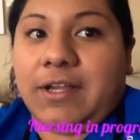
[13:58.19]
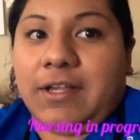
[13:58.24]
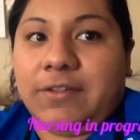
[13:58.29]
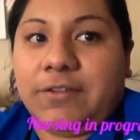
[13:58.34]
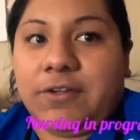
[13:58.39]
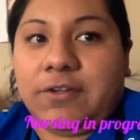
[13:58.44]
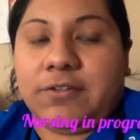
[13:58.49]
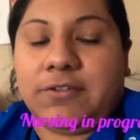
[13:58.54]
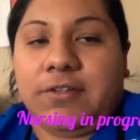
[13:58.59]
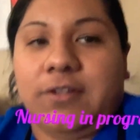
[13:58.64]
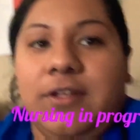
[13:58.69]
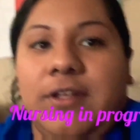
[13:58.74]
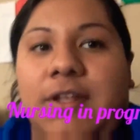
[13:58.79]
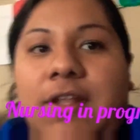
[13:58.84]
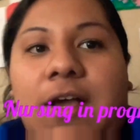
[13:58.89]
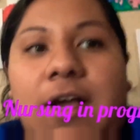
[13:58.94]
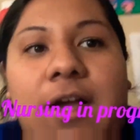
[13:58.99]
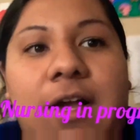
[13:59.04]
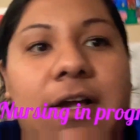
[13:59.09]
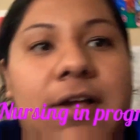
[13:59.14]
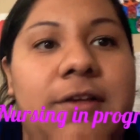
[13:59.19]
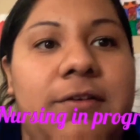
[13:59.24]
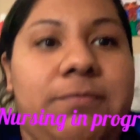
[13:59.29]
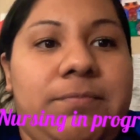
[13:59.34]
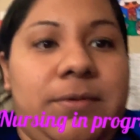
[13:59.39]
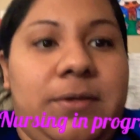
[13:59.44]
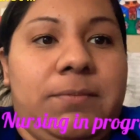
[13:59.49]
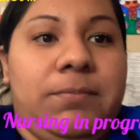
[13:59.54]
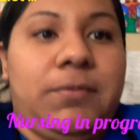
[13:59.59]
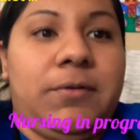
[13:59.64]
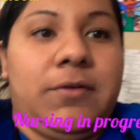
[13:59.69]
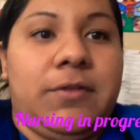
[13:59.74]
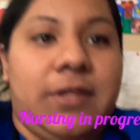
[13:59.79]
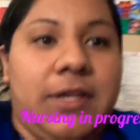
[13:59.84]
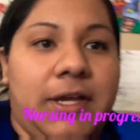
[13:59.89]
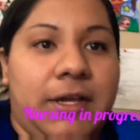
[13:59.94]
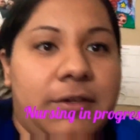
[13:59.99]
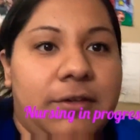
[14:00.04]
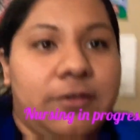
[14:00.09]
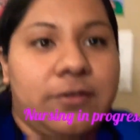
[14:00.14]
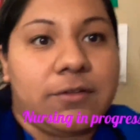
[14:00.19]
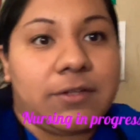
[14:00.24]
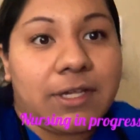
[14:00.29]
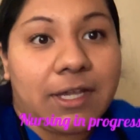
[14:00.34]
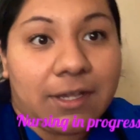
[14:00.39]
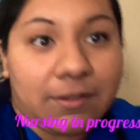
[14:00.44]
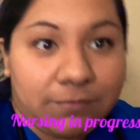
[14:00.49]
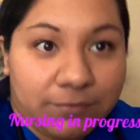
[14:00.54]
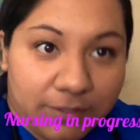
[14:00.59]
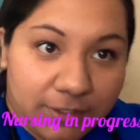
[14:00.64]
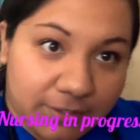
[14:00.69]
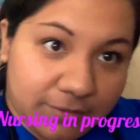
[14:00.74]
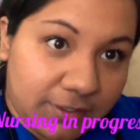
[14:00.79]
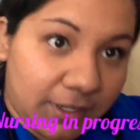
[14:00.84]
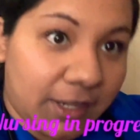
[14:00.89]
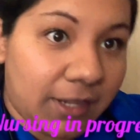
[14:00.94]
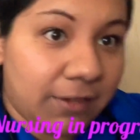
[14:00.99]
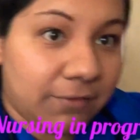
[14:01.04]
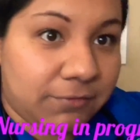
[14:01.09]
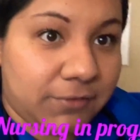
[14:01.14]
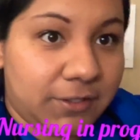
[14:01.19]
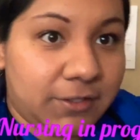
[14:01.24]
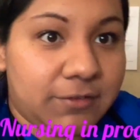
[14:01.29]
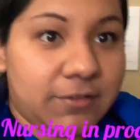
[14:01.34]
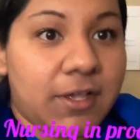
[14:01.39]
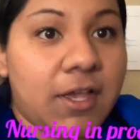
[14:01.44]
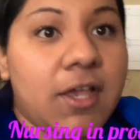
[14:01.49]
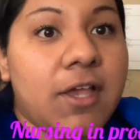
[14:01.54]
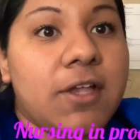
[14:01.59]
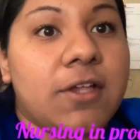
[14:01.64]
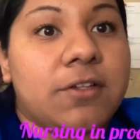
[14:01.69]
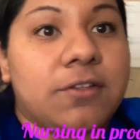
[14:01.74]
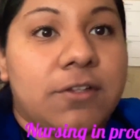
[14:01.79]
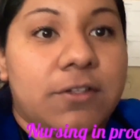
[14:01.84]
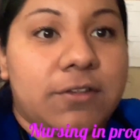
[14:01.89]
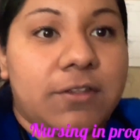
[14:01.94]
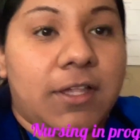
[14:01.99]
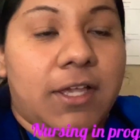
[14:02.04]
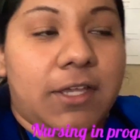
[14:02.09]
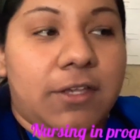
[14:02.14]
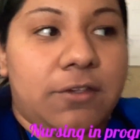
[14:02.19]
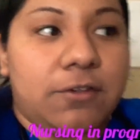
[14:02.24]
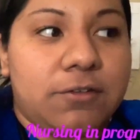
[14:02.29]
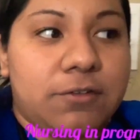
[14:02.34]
there's a lot of people that, you know, they have kids, I have kids, so it's like you're